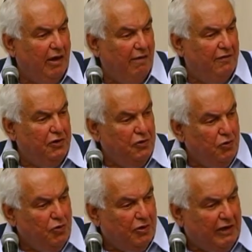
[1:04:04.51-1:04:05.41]
of a
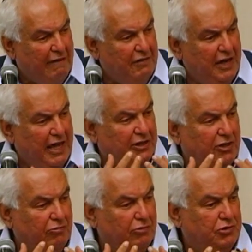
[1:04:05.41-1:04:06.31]
new
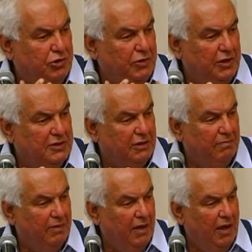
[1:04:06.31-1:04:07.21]
covenantal Judaism,
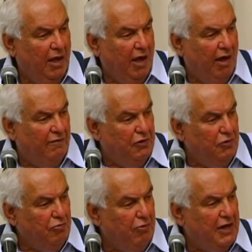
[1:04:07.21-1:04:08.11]
of a
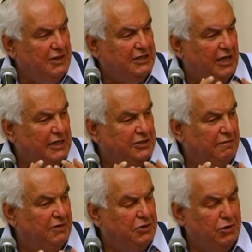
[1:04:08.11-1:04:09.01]
new renaissance
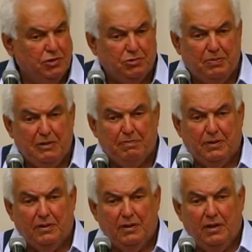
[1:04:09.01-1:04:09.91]
of the Jewish people,
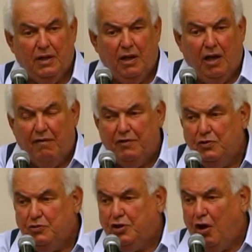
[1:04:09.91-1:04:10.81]
of a
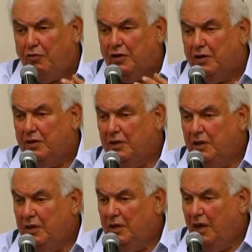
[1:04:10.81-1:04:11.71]
new Torah.
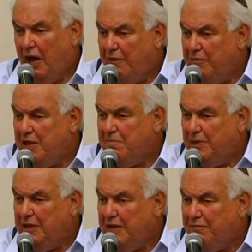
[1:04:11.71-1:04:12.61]
I really
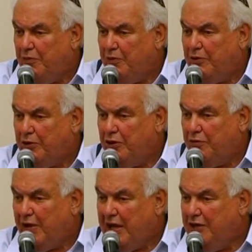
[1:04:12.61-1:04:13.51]
believed we were going to
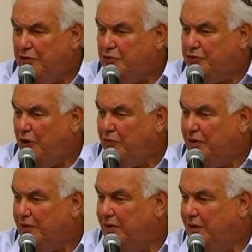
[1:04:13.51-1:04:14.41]
write a new Torah,